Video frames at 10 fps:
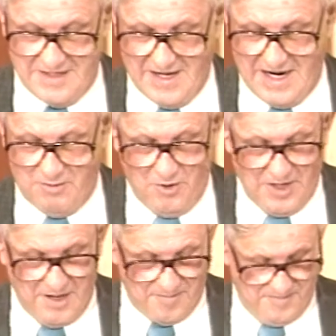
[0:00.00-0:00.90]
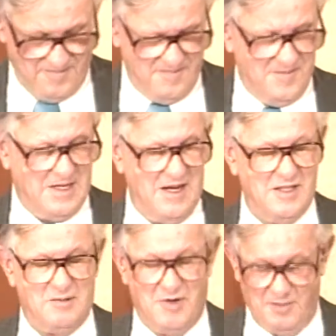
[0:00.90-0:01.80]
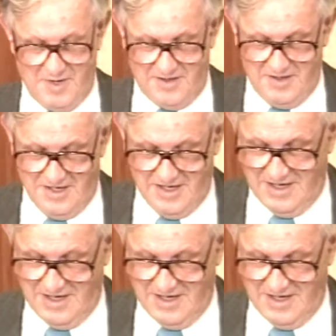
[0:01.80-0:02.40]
And then I wrote up the chi-squared method